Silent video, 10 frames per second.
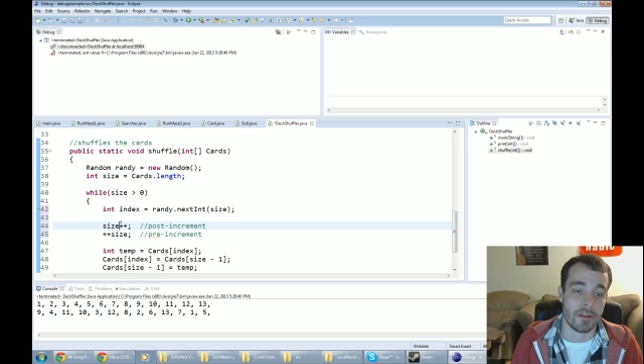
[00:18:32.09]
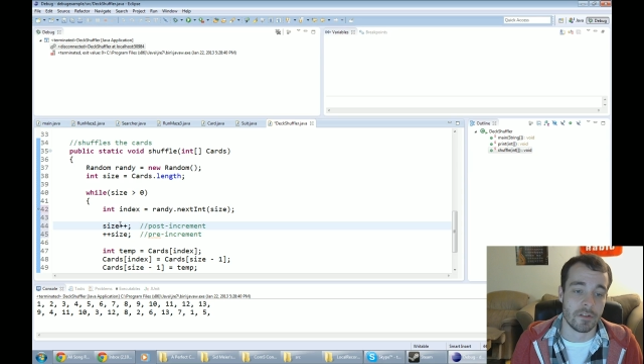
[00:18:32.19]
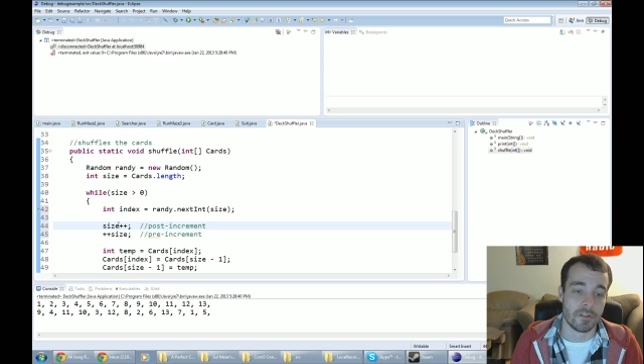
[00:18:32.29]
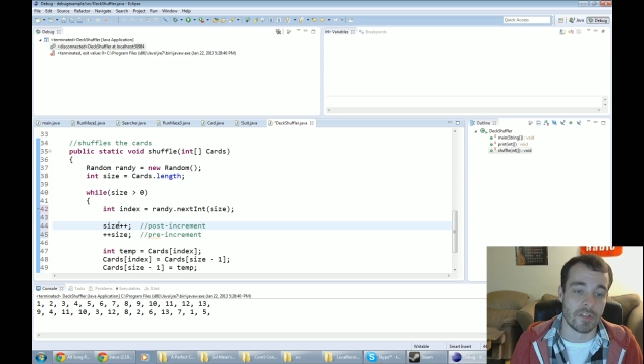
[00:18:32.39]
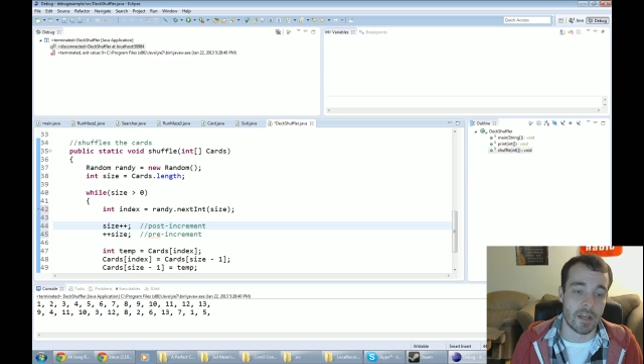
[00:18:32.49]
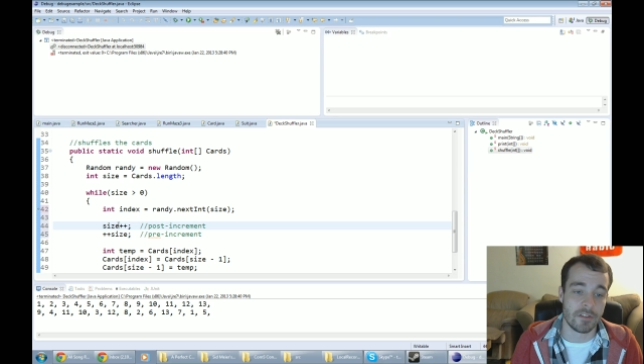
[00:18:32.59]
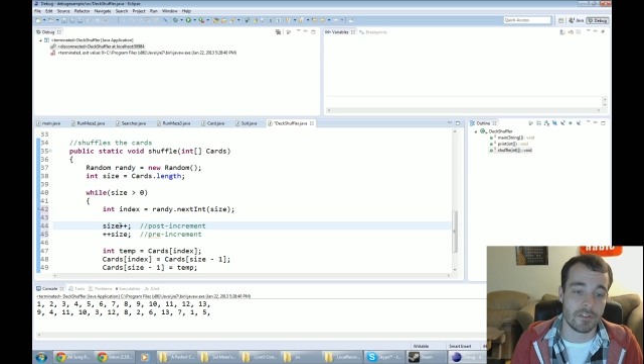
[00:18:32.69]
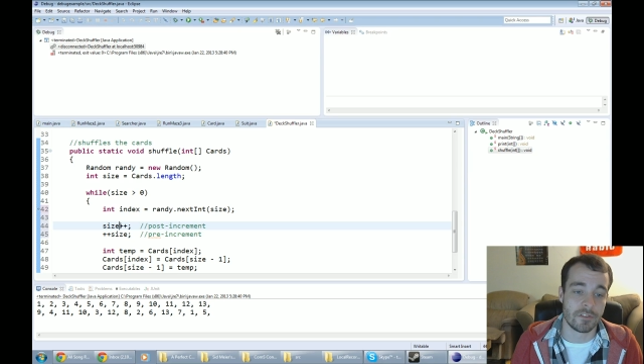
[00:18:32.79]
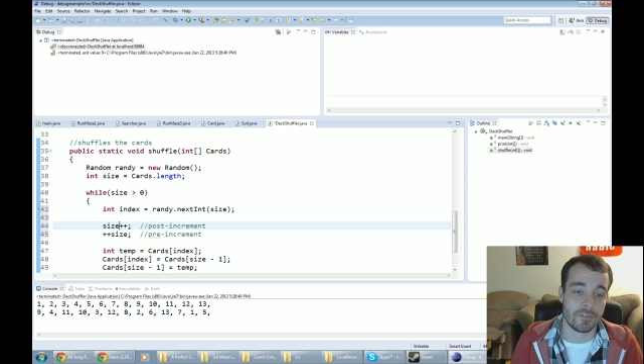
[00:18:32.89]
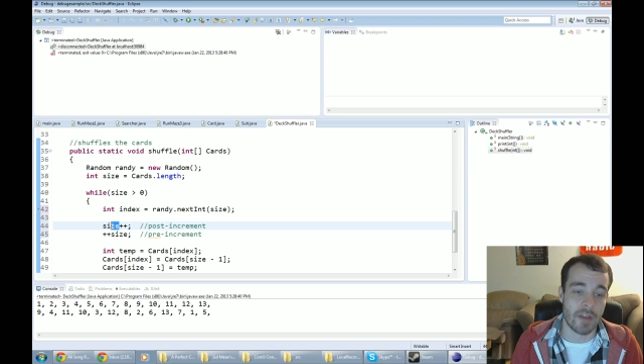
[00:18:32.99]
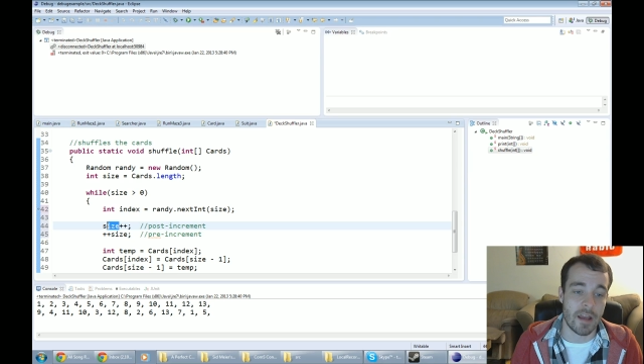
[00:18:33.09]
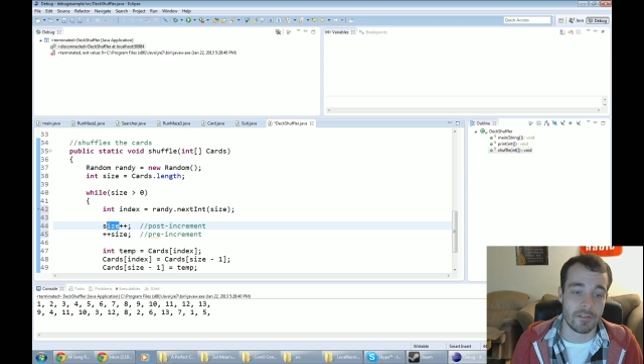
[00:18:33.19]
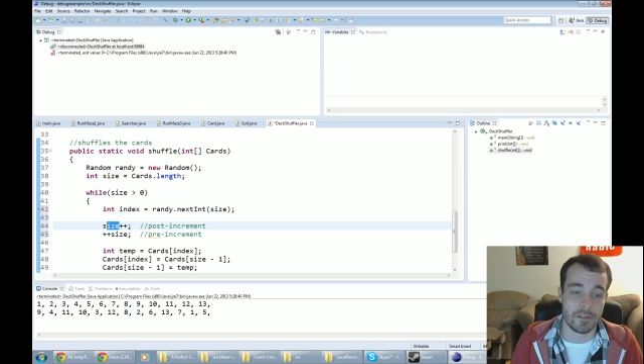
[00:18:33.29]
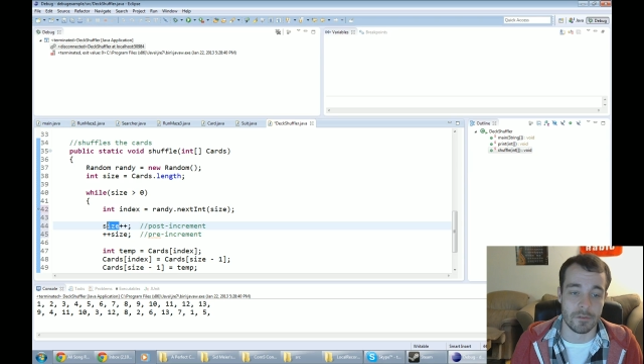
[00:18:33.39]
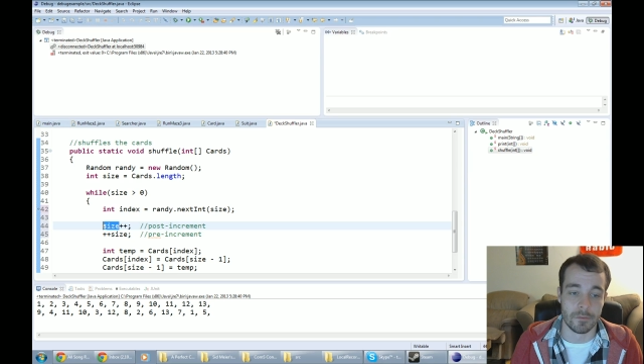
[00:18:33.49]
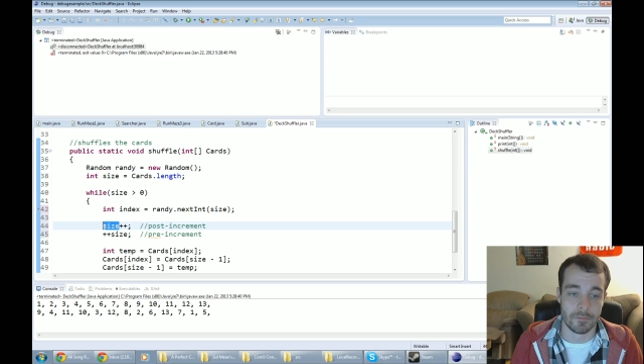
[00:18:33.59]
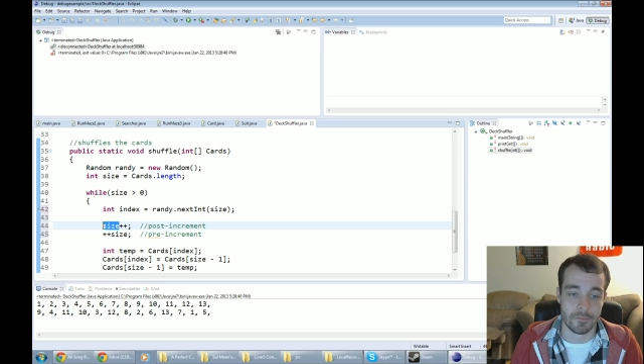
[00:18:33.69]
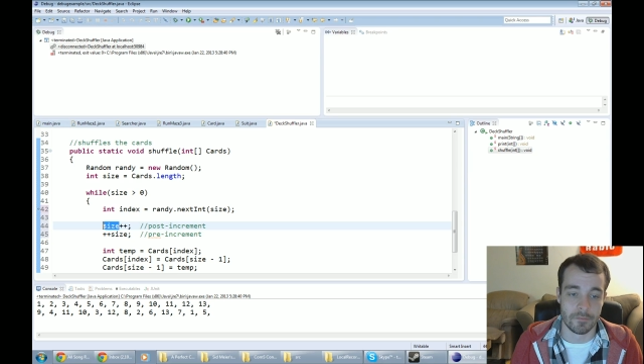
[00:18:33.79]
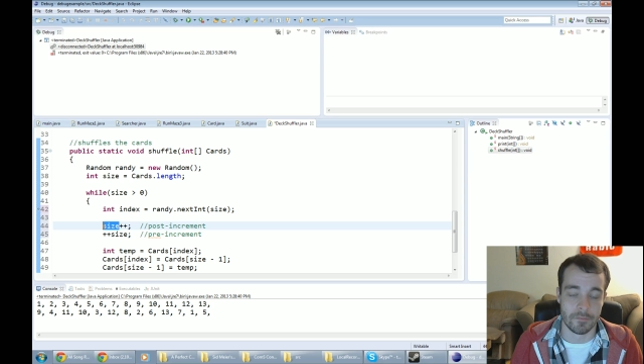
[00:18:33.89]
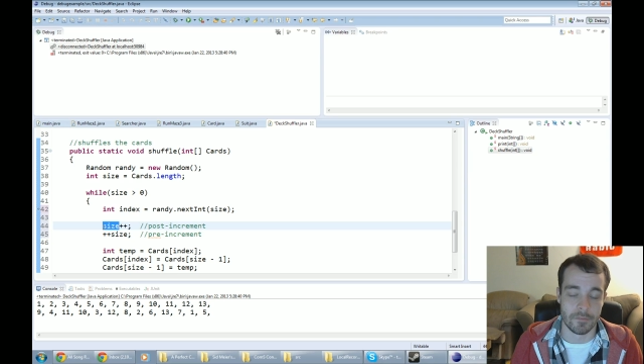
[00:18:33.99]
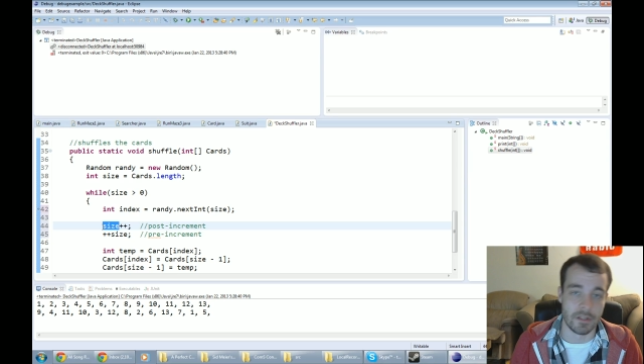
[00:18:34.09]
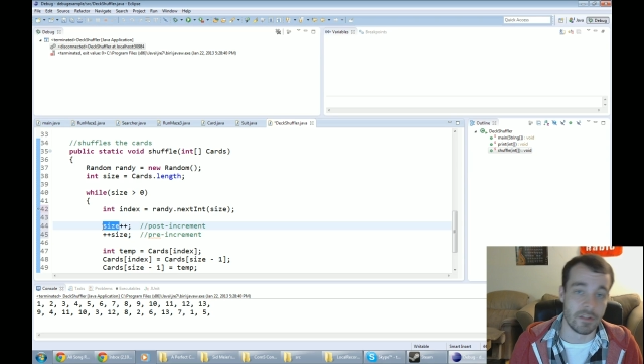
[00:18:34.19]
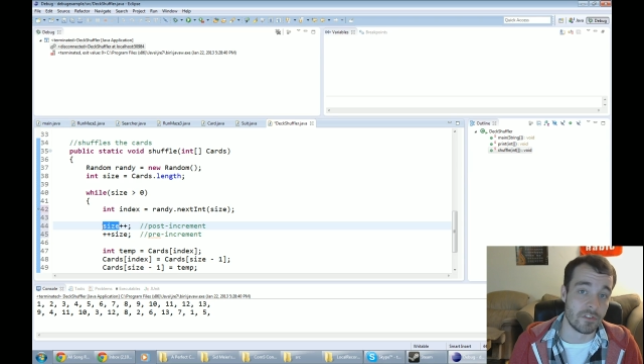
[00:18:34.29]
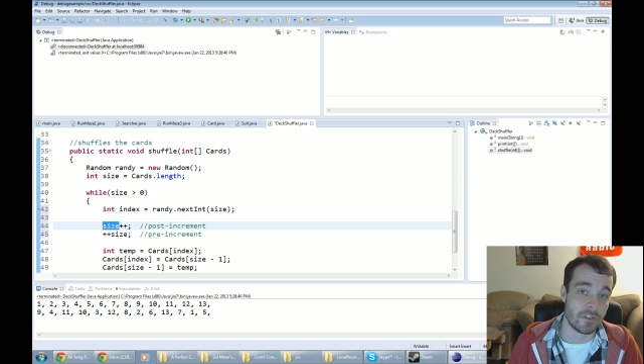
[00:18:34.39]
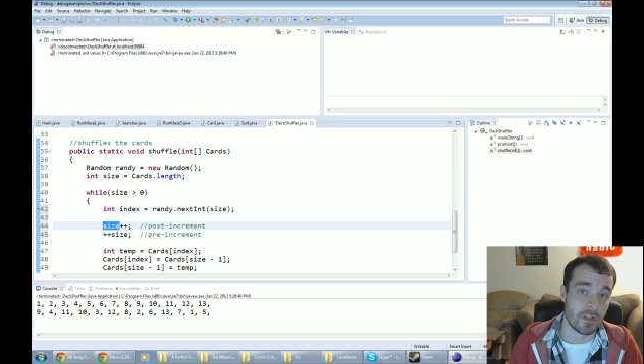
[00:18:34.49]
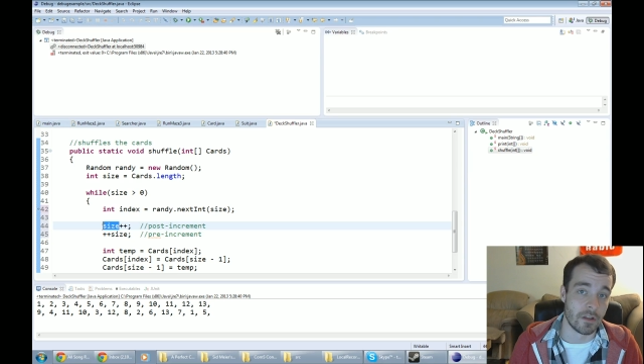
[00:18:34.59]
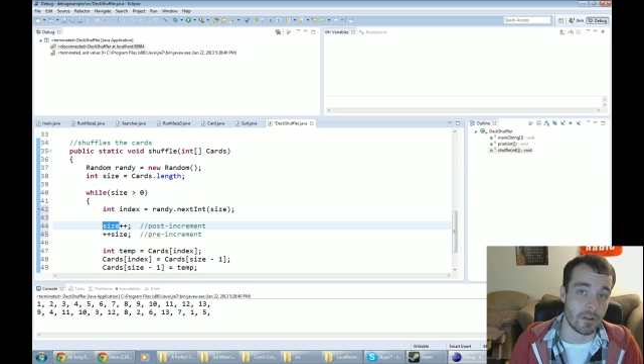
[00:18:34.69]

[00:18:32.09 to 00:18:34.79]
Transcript: Size's value is